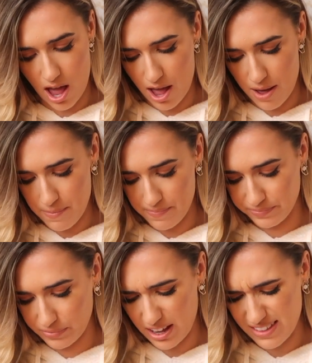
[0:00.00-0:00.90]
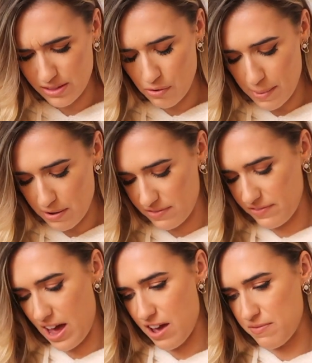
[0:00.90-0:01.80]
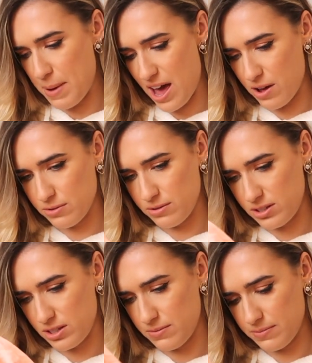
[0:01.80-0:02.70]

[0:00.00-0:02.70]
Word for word: Um, I think they are about £5